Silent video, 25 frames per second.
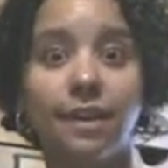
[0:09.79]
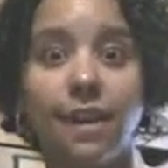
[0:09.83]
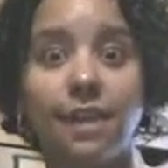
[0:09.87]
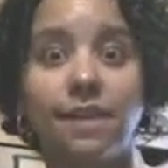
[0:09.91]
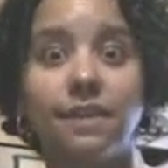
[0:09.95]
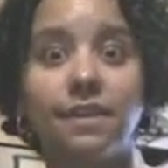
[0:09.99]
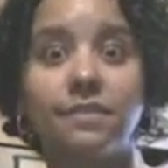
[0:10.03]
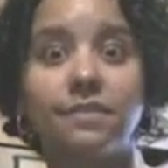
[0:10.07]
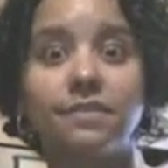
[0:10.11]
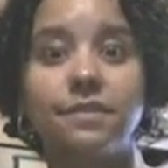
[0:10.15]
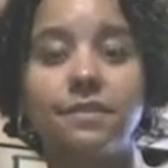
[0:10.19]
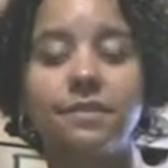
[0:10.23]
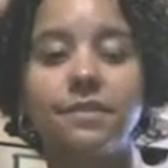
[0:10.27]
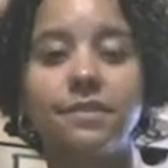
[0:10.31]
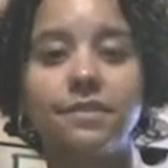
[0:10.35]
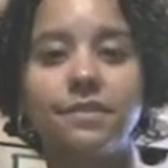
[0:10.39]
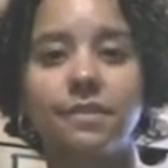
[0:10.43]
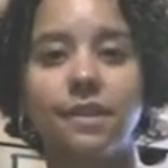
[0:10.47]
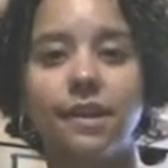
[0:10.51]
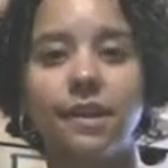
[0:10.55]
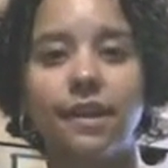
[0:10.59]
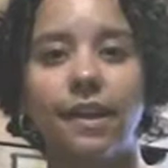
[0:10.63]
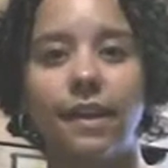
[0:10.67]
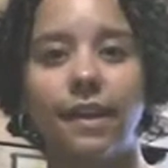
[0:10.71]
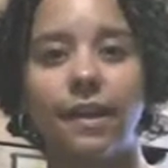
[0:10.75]
And this
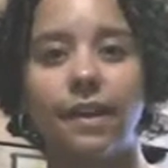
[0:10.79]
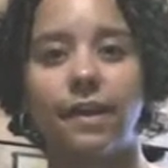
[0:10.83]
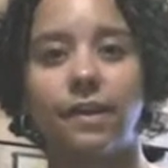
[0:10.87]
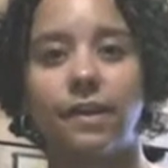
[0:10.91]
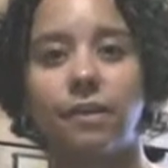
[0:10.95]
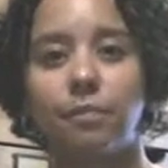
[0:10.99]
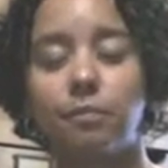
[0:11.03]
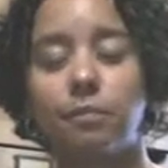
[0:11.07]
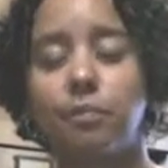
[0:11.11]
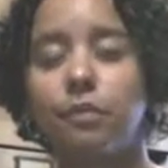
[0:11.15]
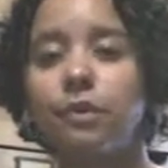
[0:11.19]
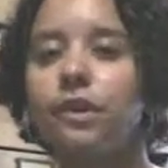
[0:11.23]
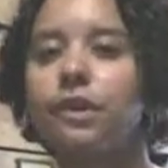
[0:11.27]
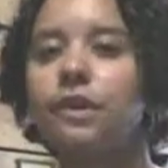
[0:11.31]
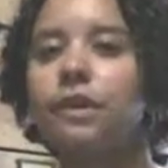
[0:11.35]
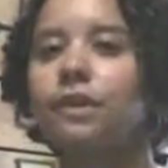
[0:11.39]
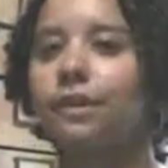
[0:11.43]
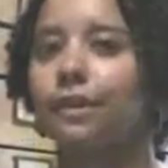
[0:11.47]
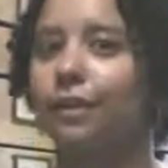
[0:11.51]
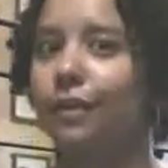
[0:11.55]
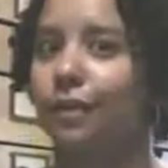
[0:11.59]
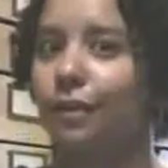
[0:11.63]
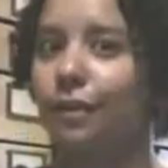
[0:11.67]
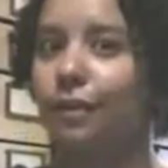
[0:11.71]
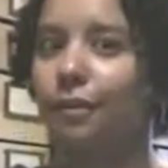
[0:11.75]
is a pretty
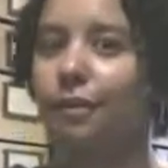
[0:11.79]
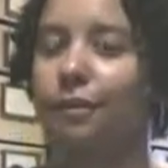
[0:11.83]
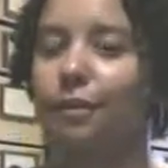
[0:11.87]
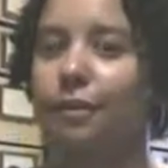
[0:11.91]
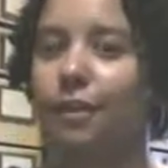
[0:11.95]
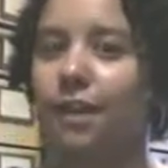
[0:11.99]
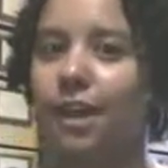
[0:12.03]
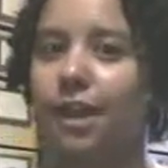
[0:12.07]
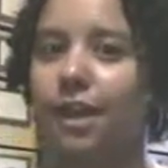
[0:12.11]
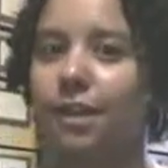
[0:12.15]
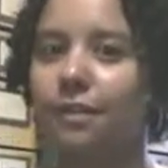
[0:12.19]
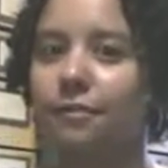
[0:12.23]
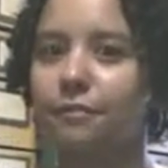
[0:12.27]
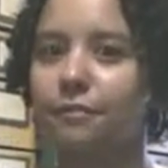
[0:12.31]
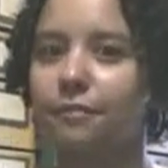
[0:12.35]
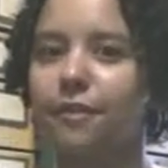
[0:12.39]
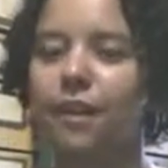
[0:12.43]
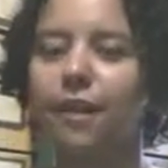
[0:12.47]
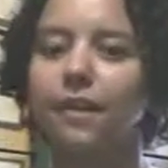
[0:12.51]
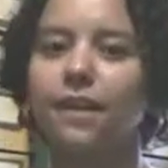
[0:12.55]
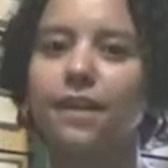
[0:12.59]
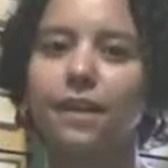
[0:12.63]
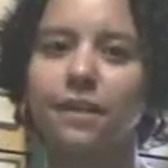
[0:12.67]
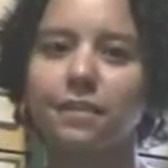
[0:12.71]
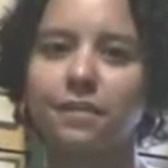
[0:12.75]
new and
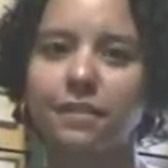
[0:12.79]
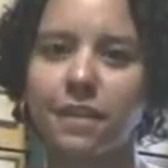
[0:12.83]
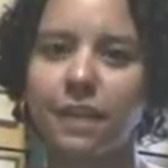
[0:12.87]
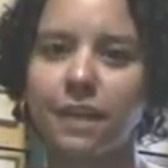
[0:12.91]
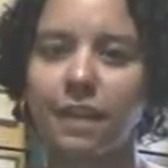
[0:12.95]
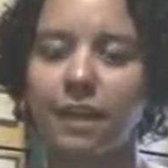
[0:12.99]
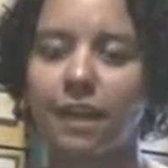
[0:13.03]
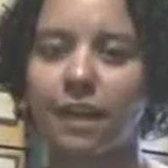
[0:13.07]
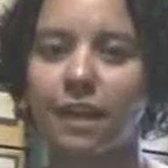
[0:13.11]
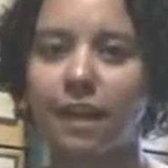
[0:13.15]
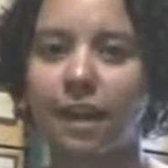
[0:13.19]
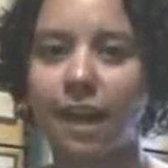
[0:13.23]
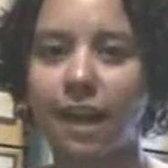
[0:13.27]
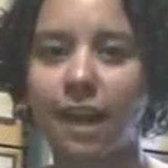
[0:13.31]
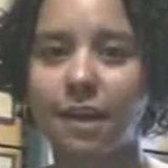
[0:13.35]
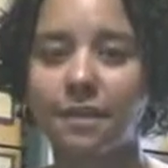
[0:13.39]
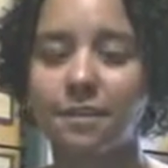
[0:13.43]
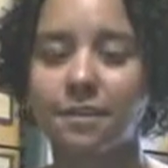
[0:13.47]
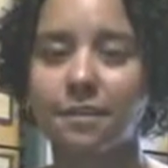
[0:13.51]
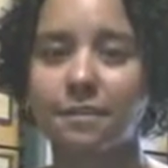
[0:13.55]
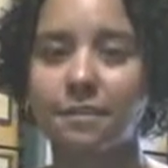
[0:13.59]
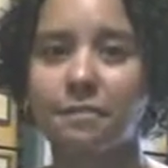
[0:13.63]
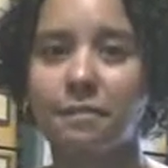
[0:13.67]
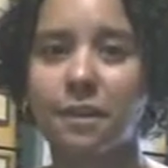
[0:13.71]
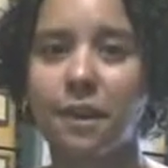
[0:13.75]
very exciting and
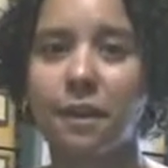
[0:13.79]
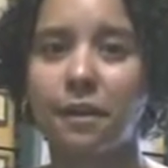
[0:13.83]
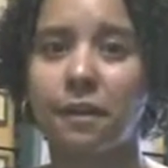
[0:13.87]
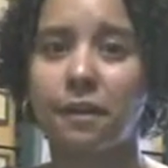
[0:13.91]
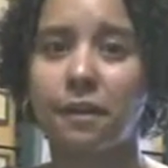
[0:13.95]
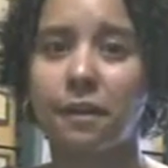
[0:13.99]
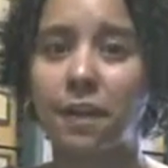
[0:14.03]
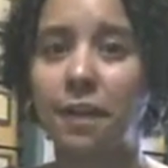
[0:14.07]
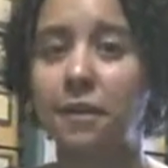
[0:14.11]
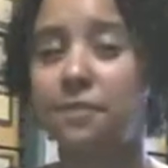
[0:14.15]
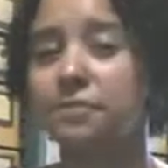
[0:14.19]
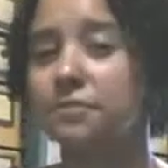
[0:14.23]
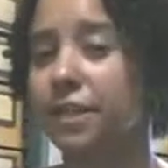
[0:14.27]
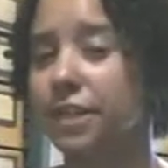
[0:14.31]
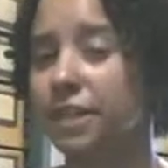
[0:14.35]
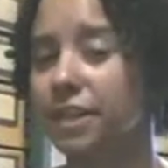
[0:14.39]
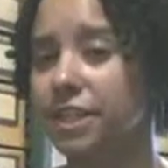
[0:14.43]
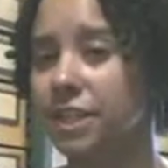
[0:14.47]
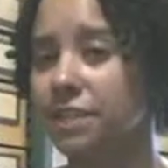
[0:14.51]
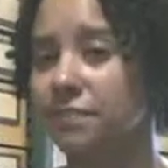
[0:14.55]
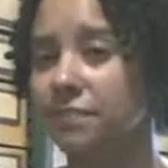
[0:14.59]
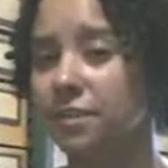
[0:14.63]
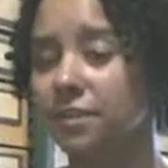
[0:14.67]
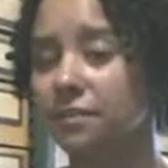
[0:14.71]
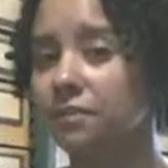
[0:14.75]
active area of
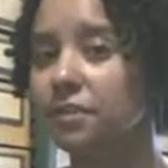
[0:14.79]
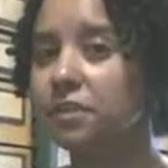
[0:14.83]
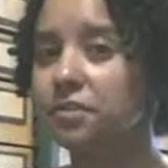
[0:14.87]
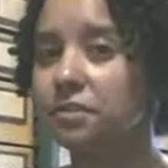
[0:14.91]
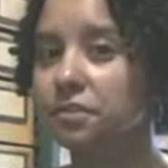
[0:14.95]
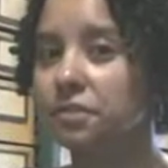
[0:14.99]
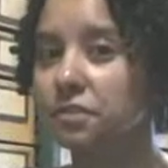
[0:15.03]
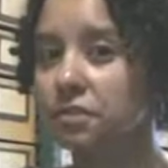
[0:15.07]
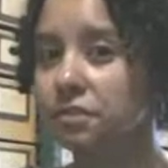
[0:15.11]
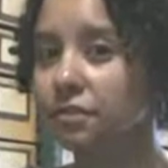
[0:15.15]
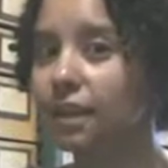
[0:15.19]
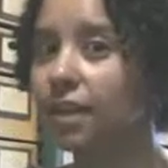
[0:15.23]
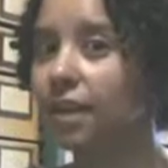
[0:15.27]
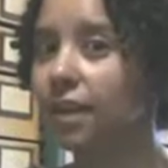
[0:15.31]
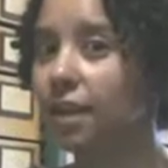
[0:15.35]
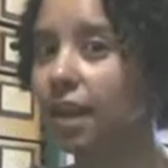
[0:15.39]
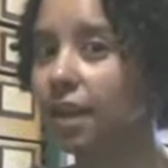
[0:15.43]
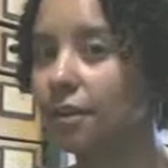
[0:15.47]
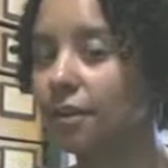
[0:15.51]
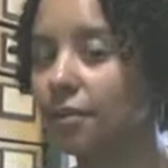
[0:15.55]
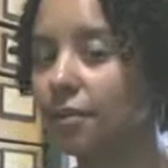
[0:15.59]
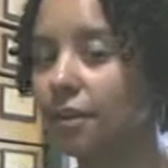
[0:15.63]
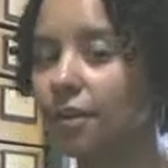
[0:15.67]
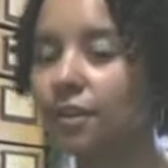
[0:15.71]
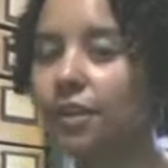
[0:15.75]
scientific research right
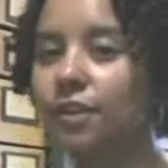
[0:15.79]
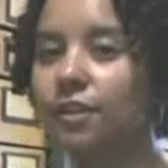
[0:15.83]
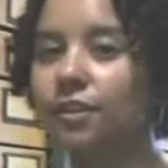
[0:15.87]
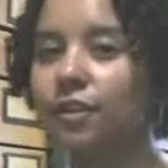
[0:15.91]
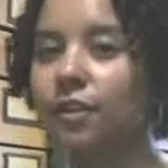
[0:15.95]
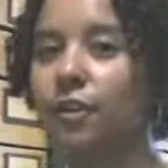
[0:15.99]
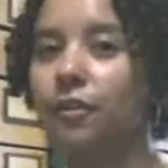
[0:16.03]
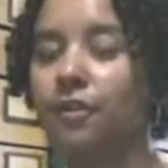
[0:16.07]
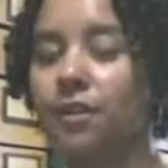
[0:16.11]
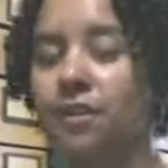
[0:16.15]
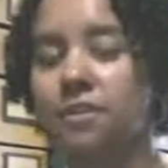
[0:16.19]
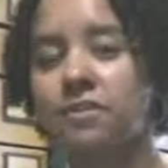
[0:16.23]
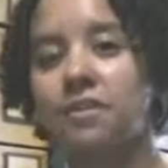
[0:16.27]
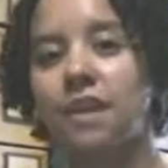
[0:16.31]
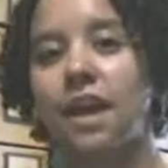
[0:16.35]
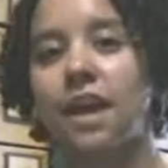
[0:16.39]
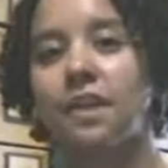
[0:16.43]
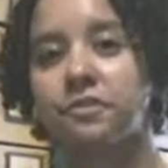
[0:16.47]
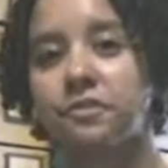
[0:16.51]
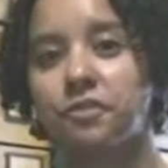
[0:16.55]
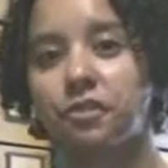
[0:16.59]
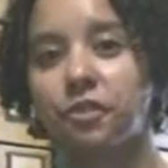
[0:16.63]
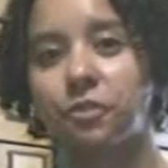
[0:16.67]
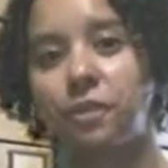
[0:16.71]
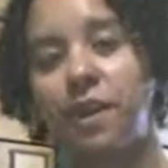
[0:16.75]
now, known as
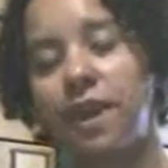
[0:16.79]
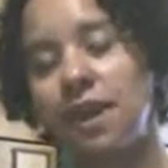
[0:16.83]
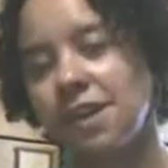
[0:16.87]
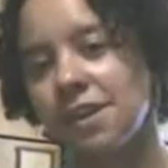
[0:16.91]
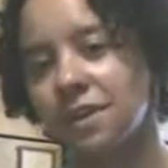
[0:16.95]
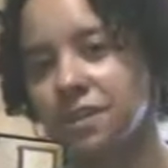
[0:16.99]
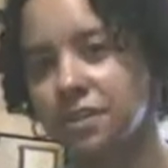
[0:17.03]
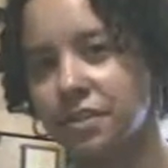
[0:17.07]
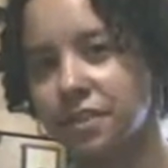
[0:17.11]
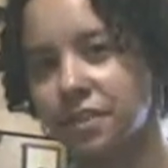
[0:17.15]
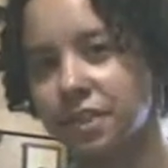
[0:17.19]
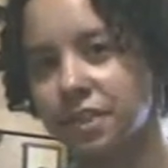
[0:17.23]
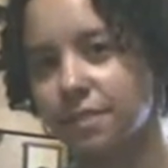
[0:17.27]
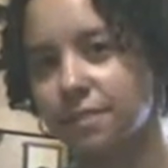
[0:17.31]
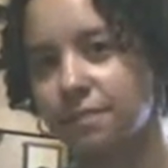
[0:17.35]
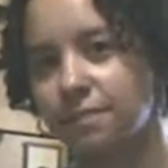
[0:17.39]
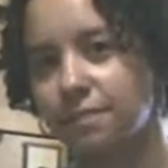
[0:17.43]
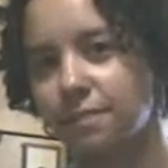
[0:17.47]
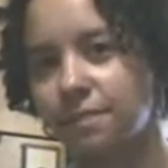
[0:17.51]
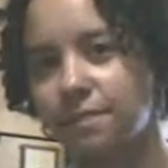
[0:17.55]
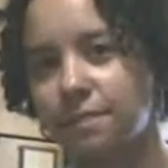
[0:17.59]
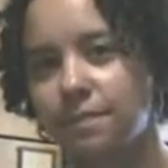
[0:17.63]
astrobiology.